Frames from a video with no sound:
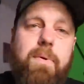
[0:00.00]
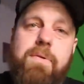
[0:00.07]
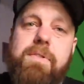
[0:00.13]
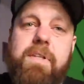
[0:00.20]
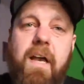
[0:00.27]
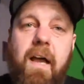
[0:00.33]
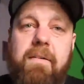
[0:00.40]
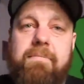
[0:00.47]

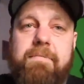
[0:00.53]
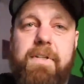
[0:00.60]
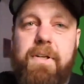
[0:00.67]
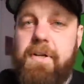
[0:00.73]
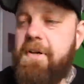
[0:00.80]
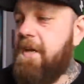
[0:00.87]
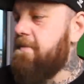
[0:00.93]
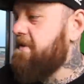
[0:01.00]
BoostGod. You
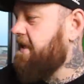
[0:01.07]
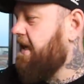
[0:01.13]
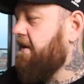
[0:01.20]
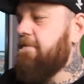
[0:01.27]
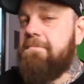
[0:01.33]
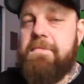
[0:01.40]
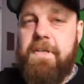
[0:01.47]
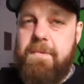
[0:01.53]
know, your name's
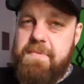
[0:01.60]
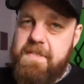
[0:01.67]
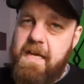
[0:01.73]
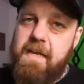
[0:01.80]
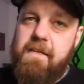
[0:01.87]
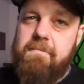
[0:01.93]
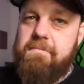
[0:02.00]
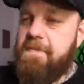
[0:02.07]
Ted. Your name's
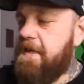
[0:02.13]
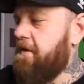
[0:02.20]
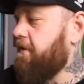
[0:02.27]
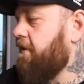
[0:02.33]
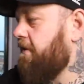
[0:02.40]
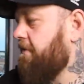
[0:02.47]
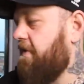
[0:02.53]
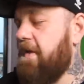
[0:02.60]
Teddy.
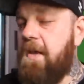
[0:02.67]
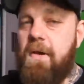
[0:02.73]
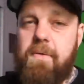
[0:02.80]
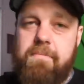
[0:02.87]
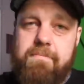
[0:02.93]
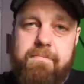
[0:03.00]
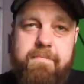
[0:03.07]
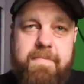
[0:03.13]
Theodore.
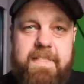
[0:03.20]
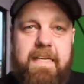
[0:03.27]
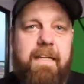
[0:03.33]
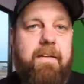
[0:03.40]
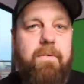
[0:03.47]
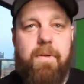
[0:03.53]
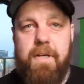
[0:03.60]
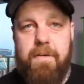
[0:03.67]
Theo.
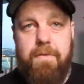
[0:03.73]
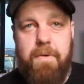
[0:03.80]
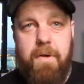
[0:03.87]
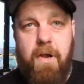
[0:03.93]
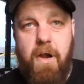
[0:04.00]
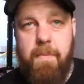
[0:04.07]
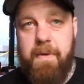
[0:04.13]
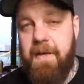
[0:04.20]
T. Whatever you want
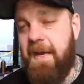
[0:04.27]
to call me.